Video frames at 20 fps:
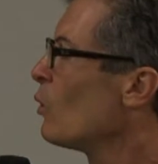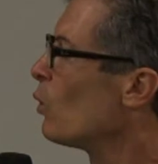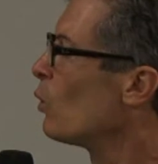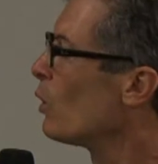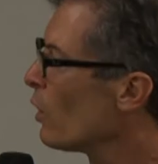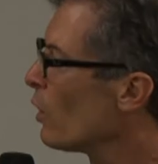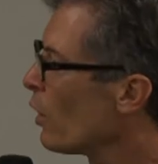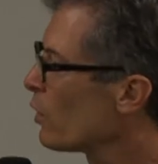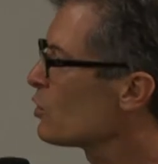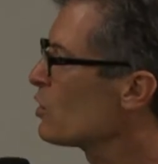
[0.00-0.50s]

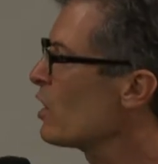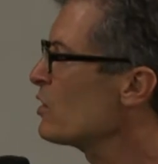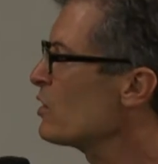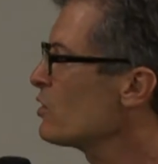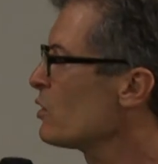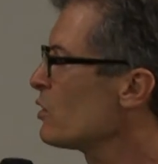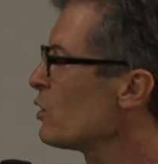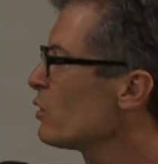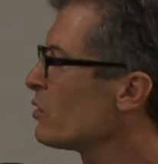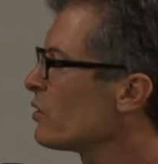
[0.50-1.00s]
will not change
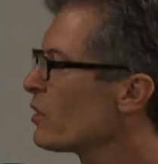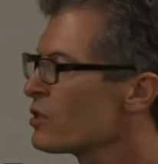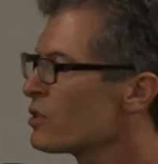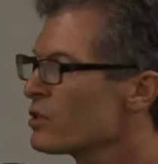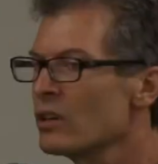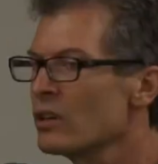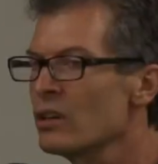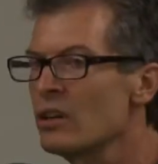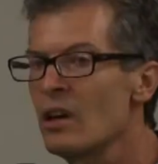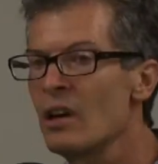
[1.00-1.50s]
their
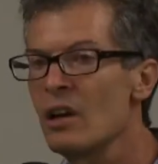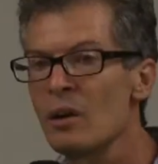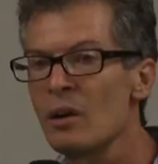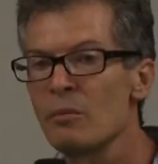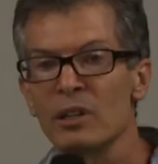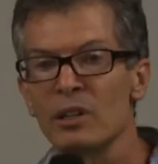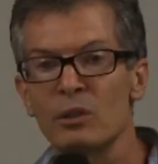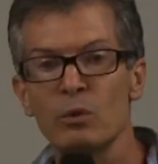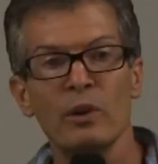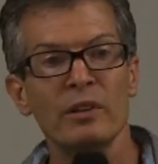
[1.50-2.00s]
nutrition,
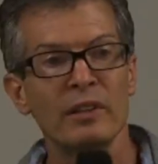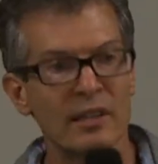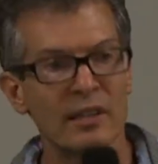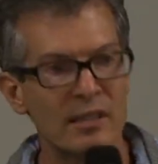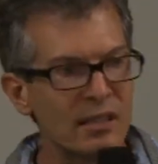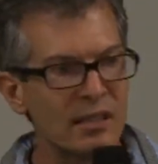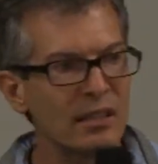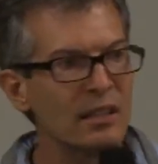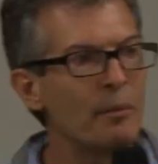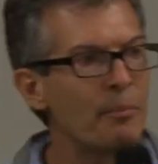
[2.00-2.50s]
but when they
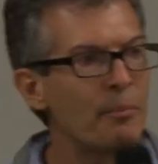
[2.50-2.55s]
see